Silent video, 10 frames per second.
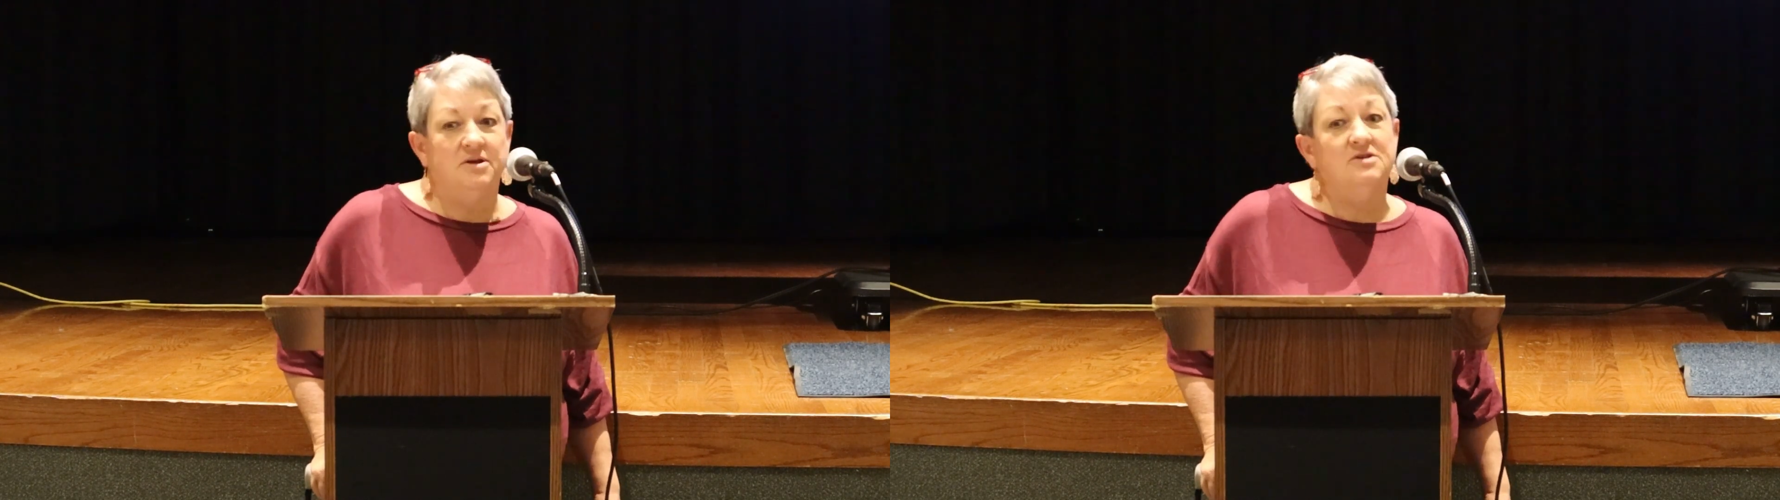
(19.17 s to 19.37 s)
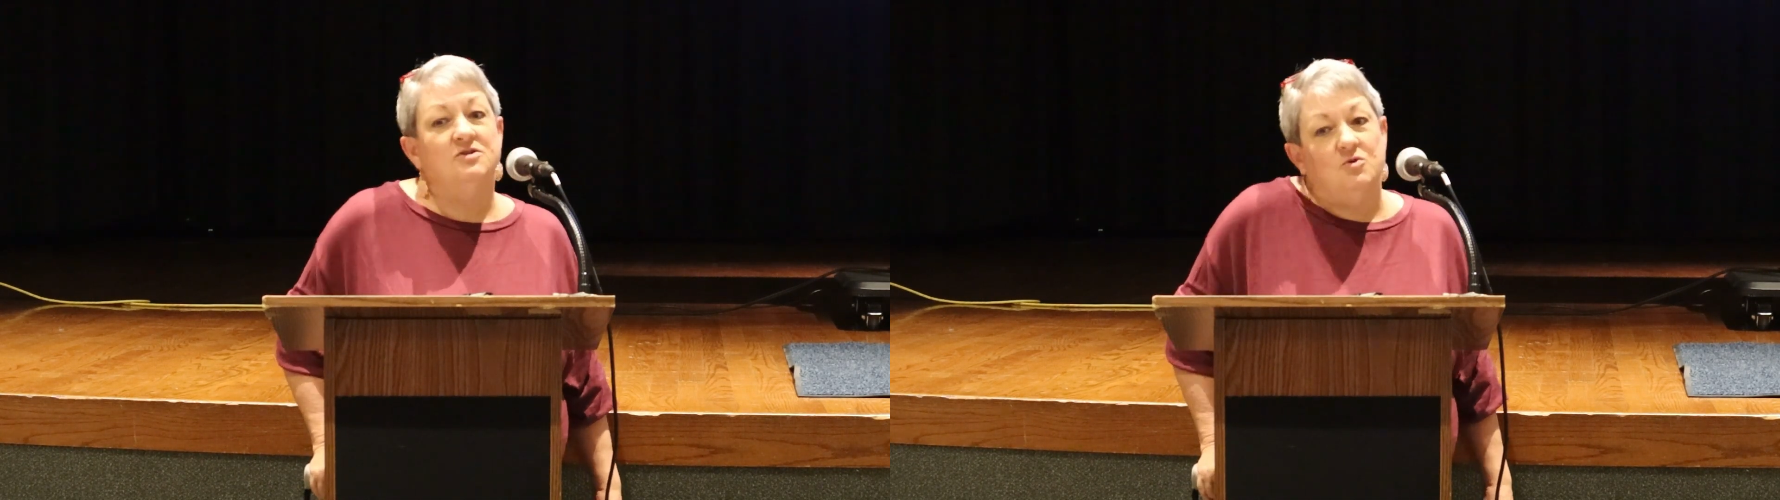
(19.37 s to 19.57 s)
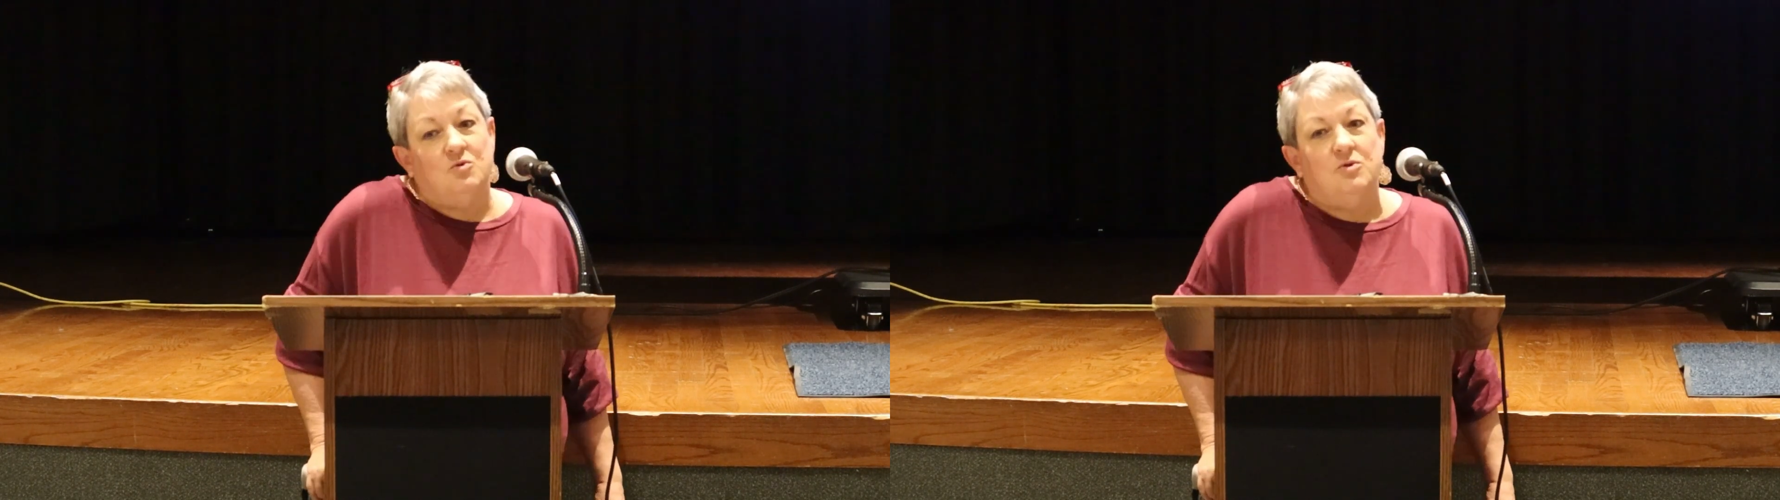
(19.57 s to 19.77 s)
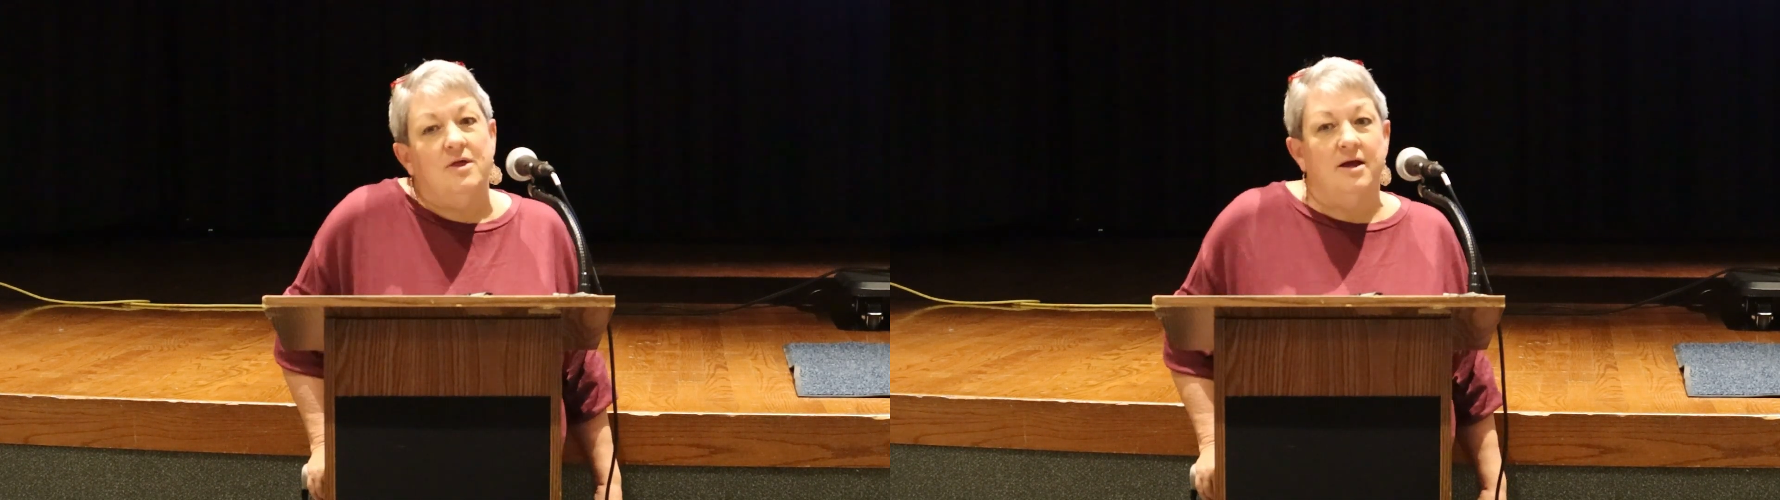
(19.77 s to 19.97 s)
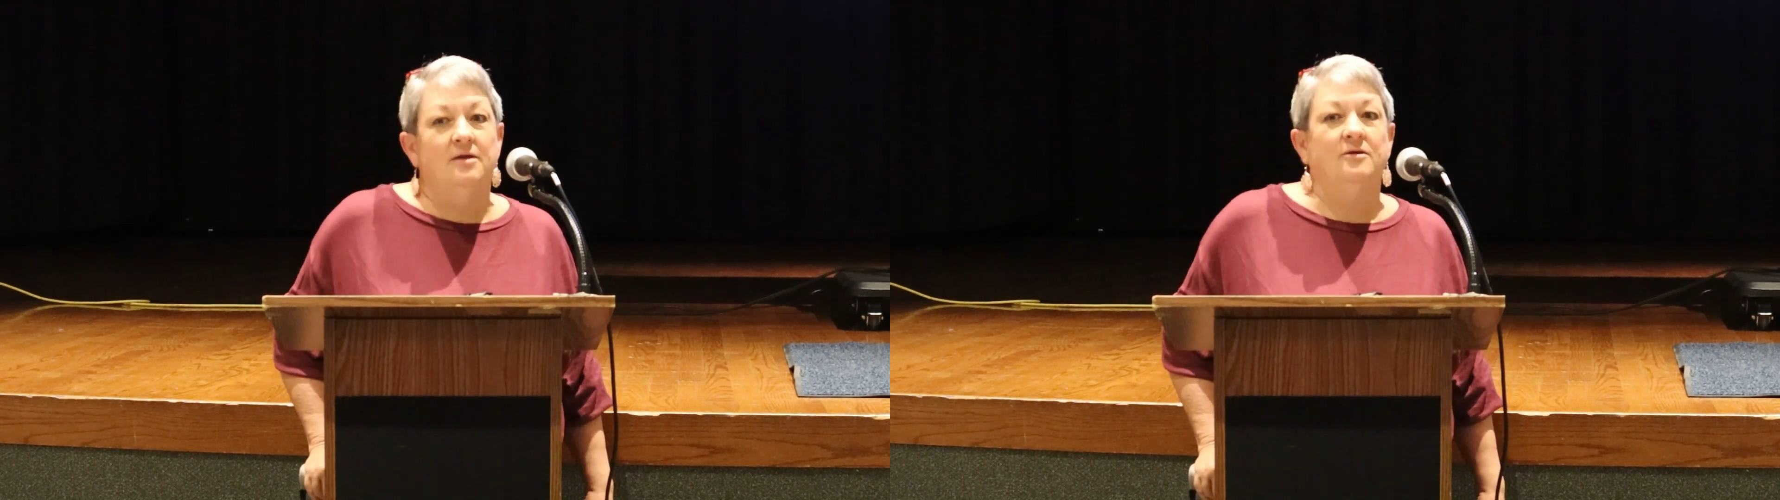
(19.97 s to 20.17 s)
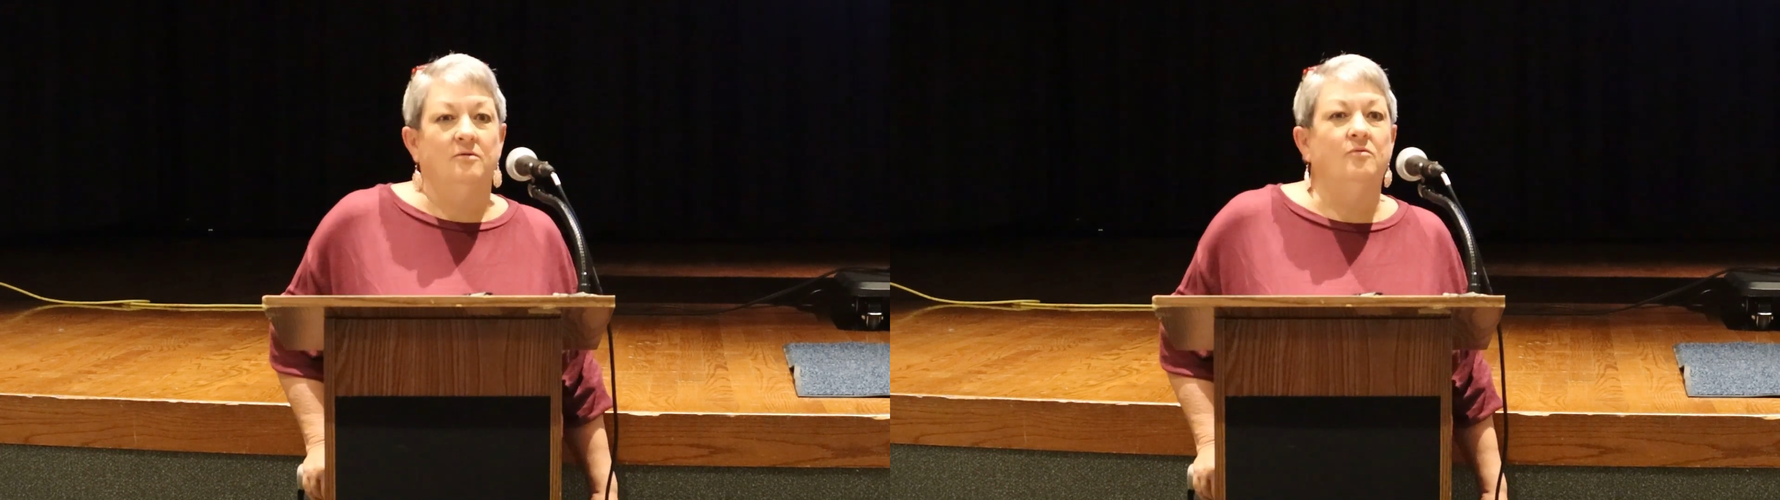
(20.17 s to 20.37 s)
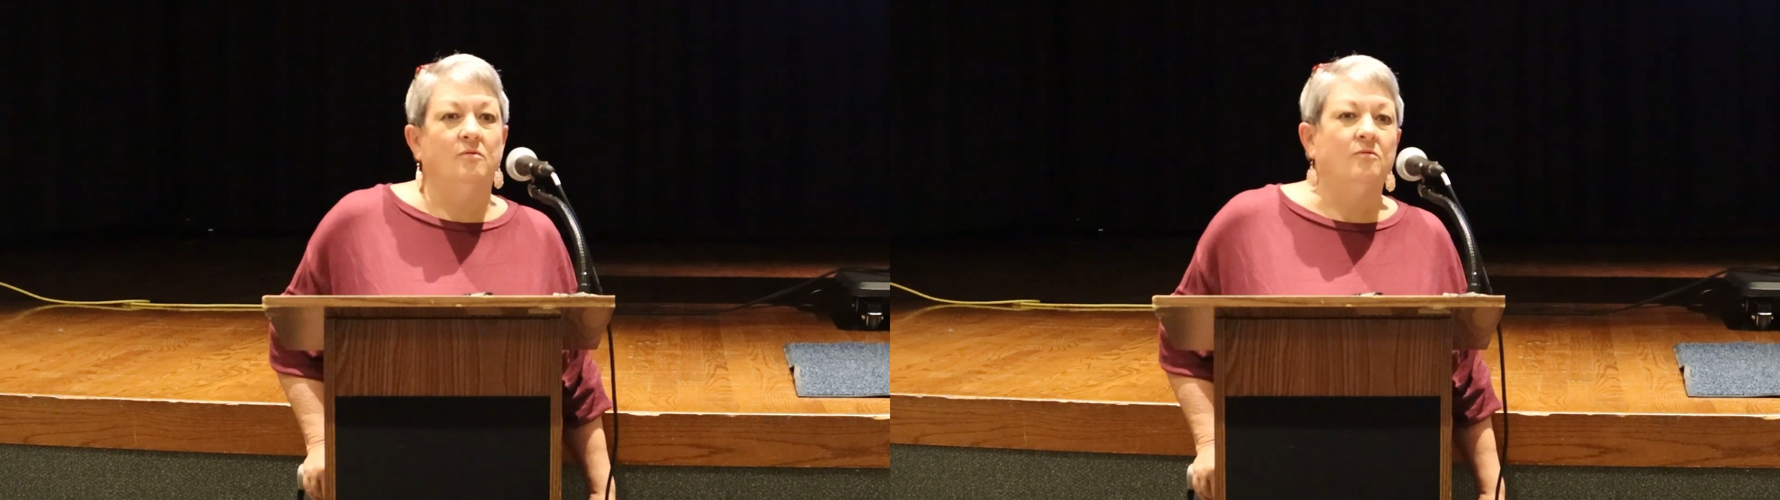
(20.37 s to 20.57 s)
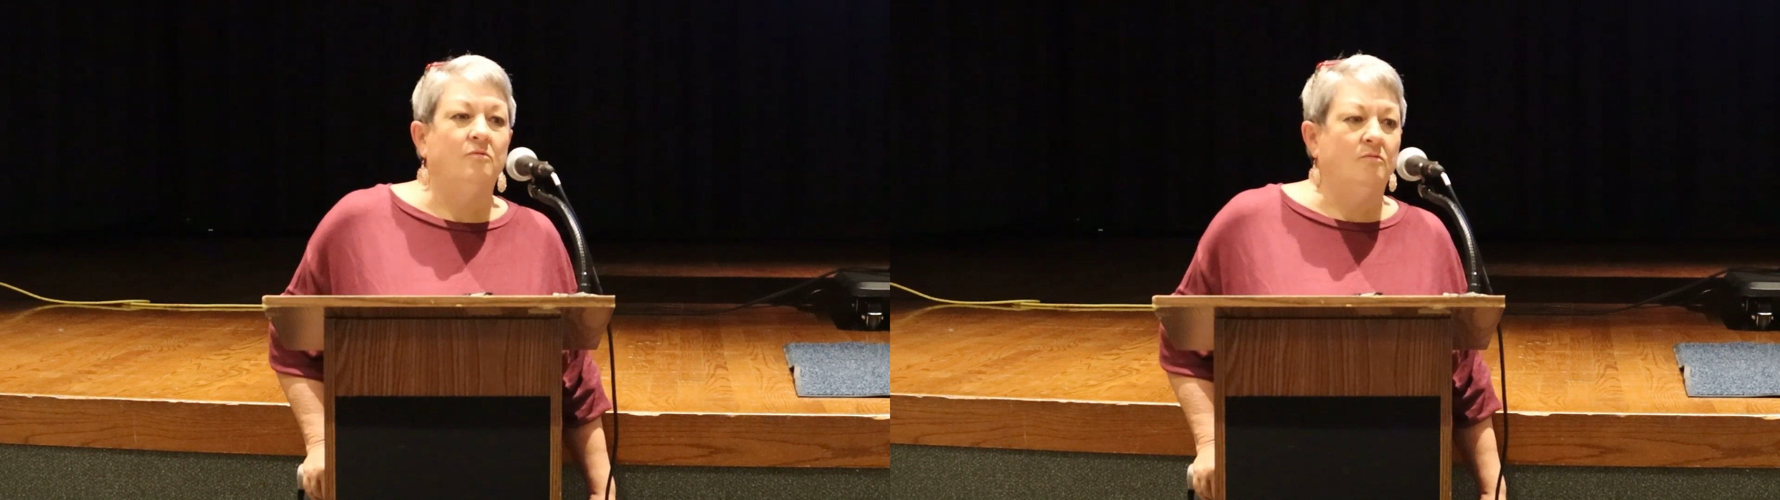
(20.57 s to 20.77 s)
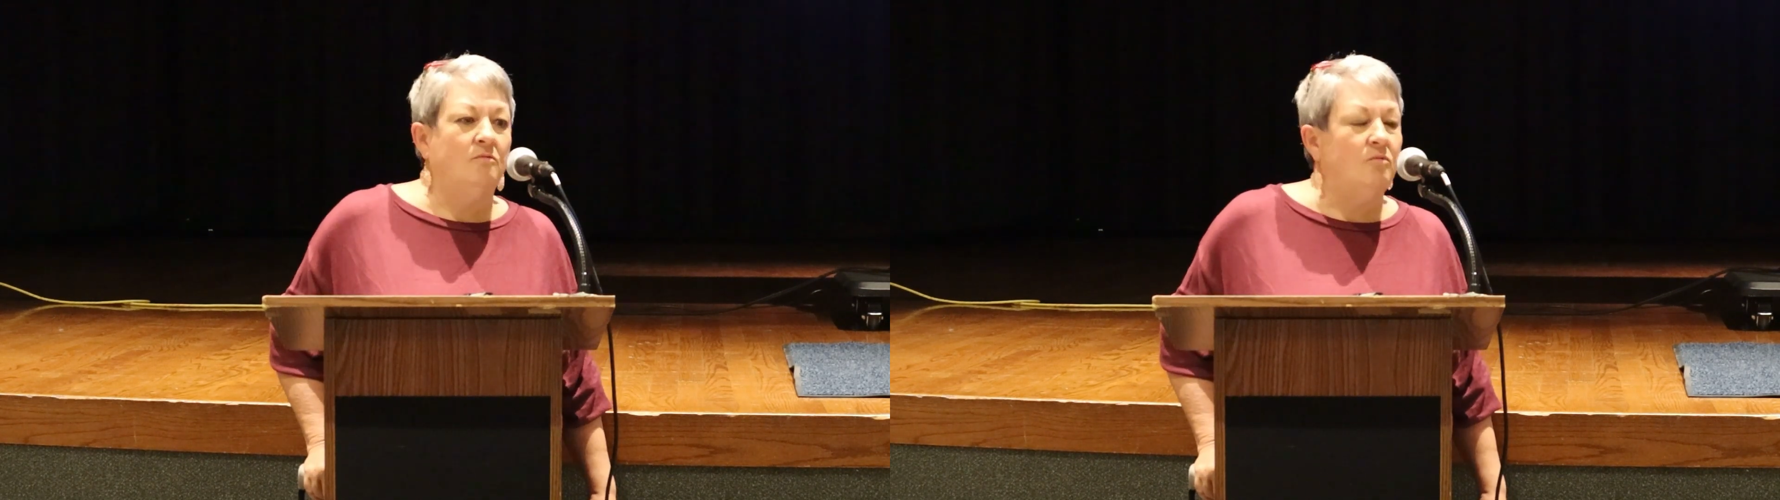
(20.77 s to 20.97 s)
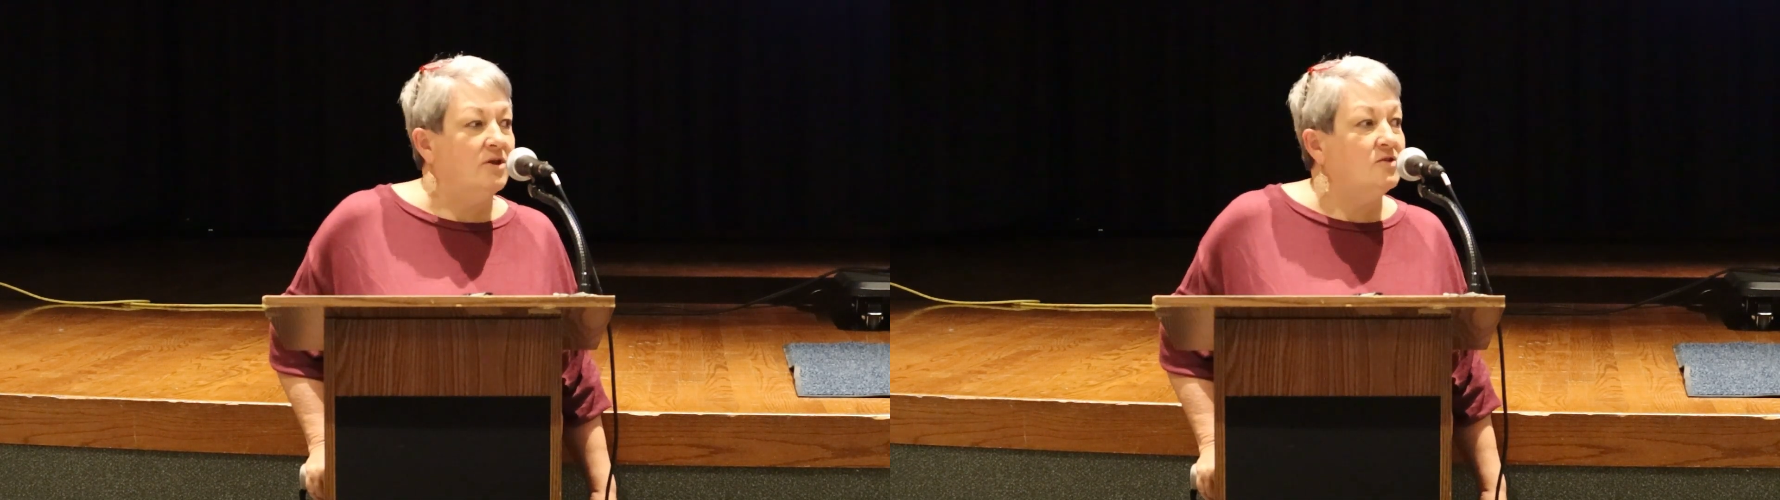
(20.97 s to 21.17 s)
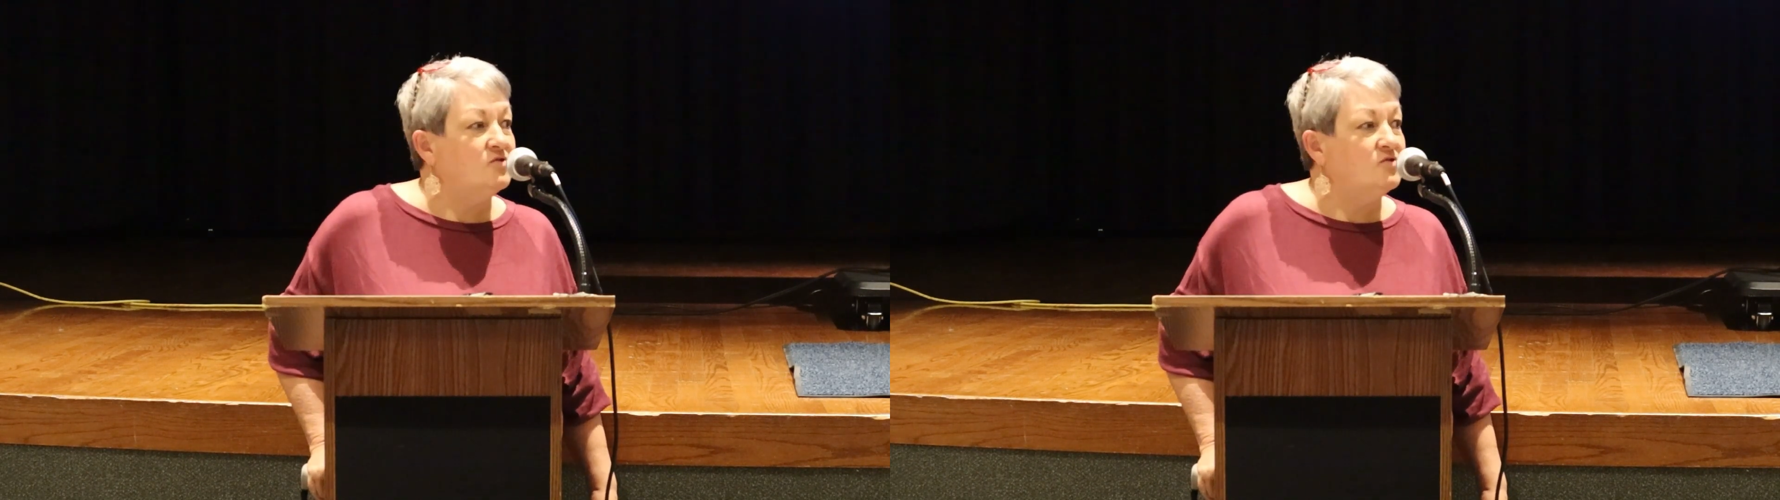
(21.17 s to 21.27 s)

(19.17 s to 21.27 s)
but two that we